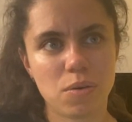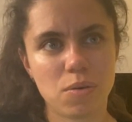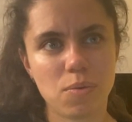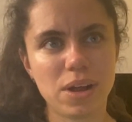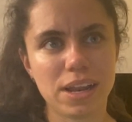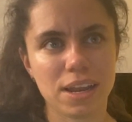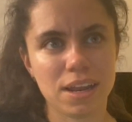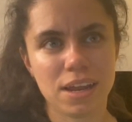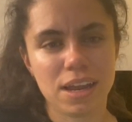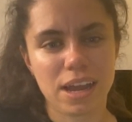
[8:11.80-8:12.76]

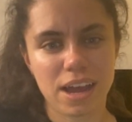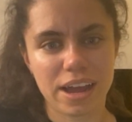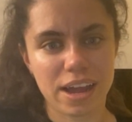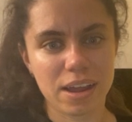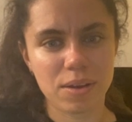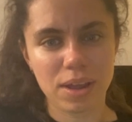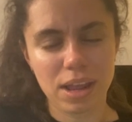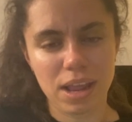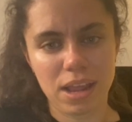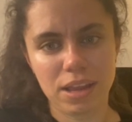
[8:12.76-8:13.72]
well, uh,
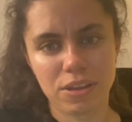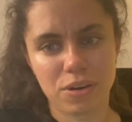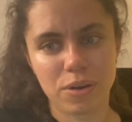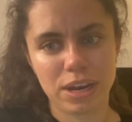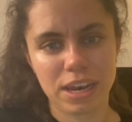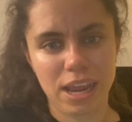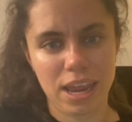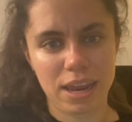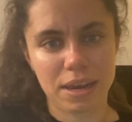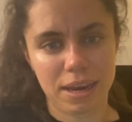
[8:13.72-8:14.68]
in
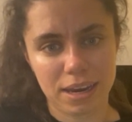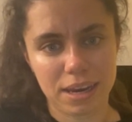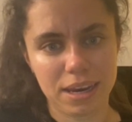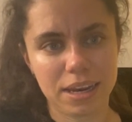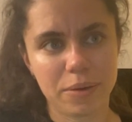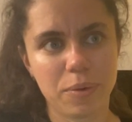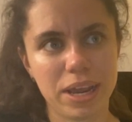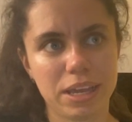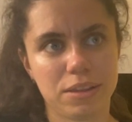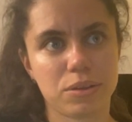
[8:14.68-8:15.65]
a way
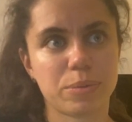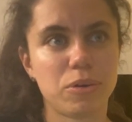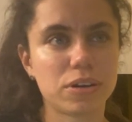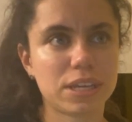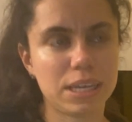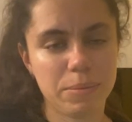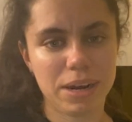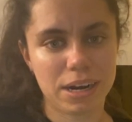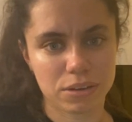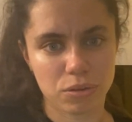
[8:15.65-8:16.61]
it's more
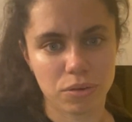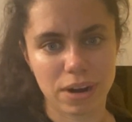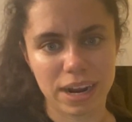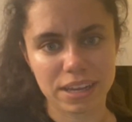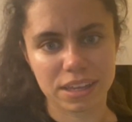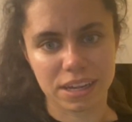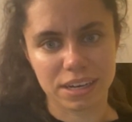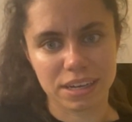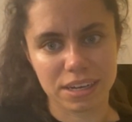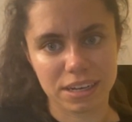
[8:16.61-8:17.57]
similar to Price
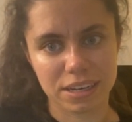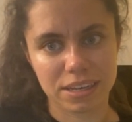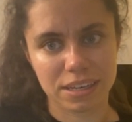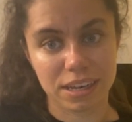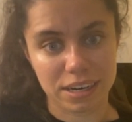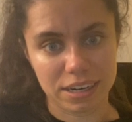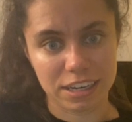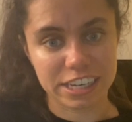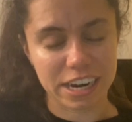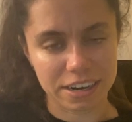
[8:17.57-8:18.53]
than
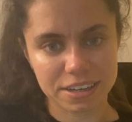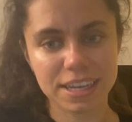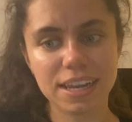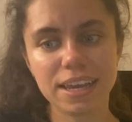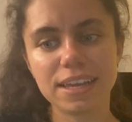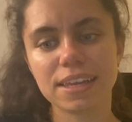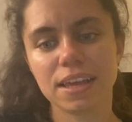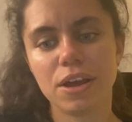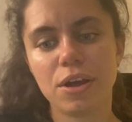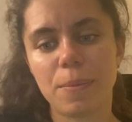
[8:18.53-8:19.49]
Churchill is,
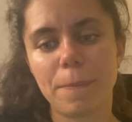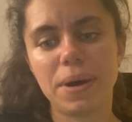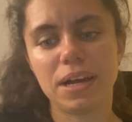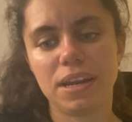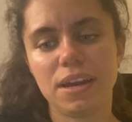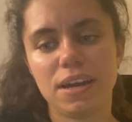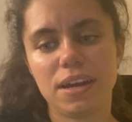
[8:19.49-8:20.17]
but